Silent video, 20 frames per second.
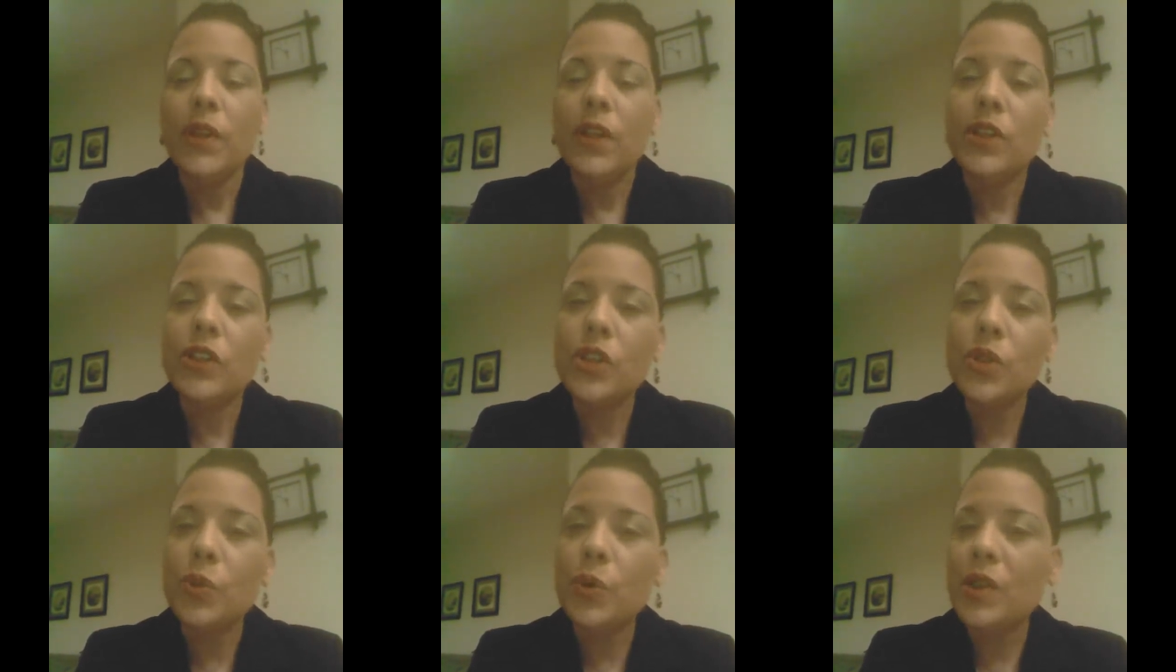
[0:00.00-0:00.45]

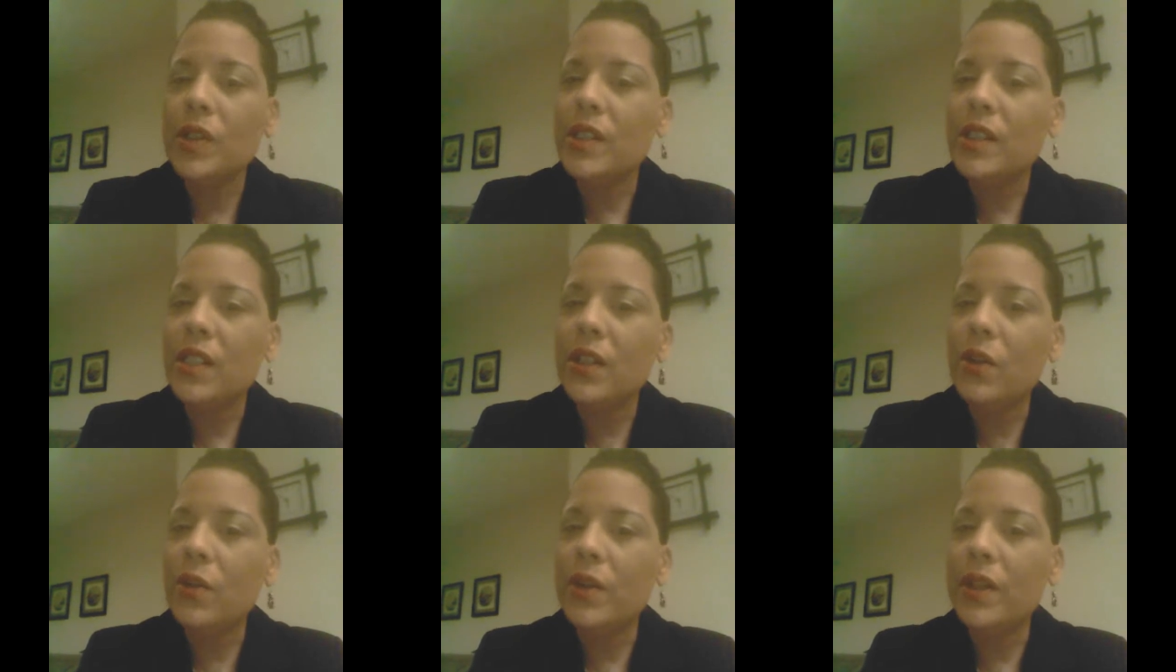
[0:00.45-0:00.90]
A short
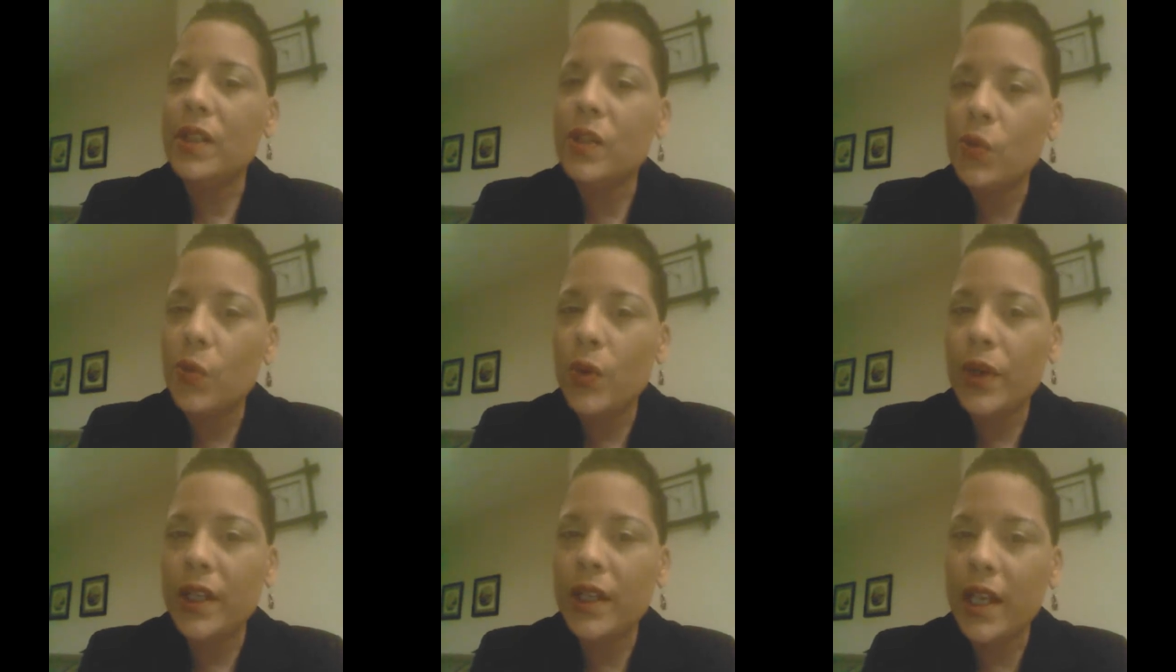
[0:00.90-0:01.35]
sale is
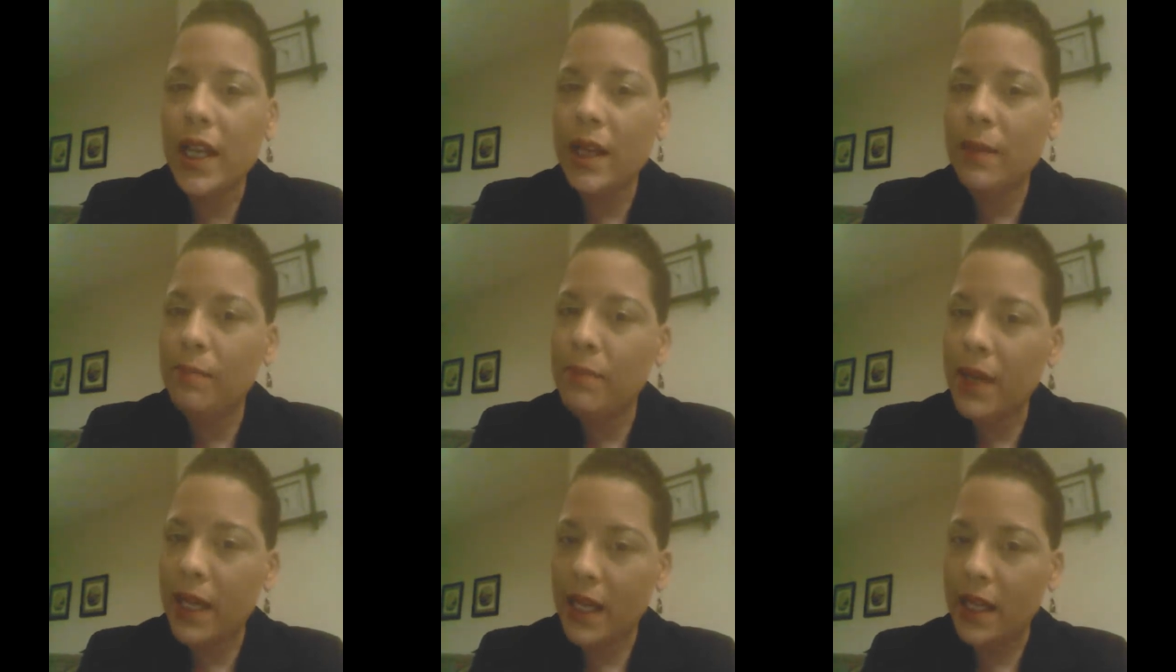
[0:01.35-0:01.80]
when
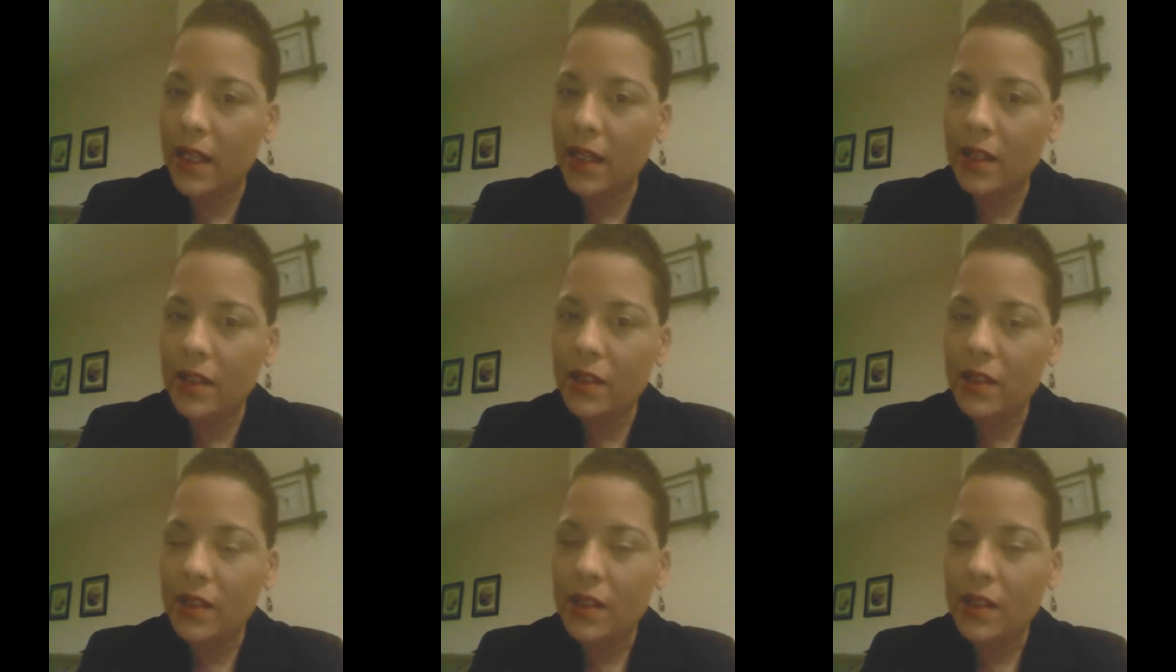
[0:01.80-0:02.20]
a bank